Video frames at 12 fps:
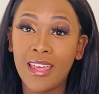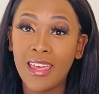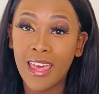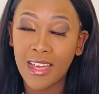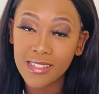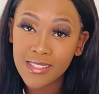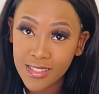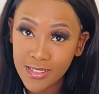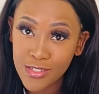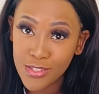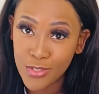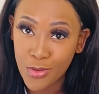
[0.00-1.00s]
Get
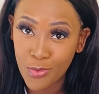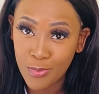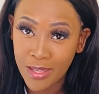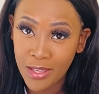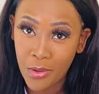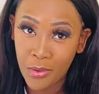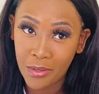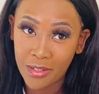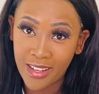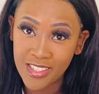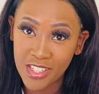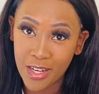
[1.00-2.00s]
to Know Me on
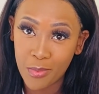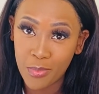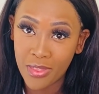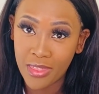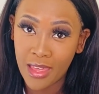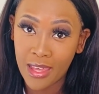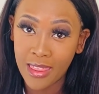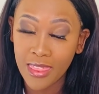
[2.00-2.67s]
Catching Up with Keke.